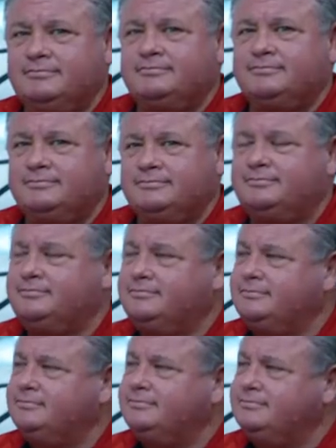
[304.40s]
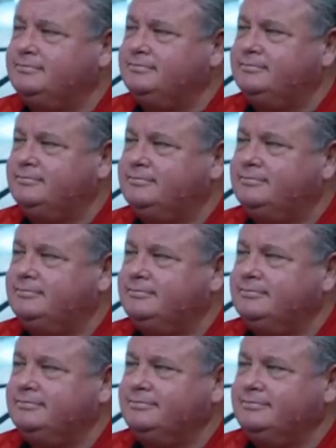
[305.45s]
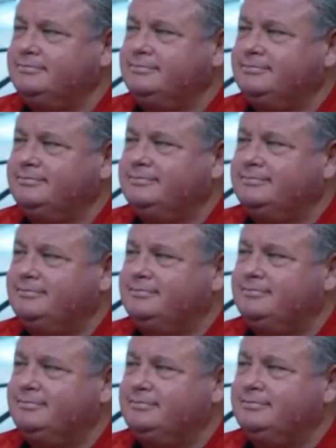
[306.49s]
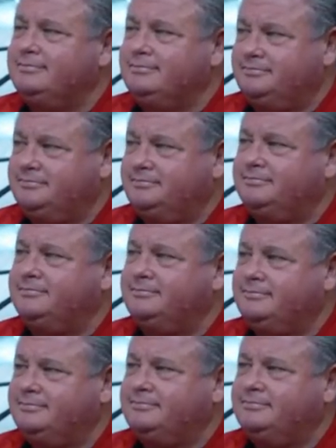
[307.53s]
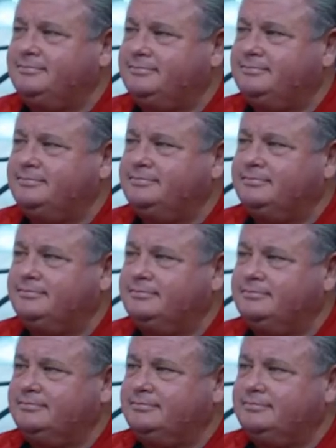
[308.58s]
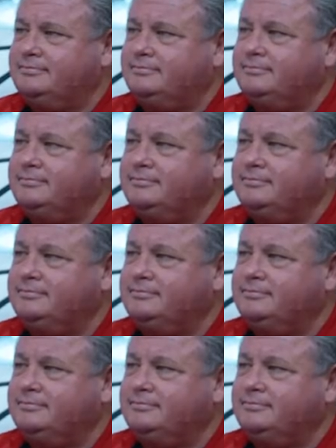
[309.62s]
This person isn't speaking.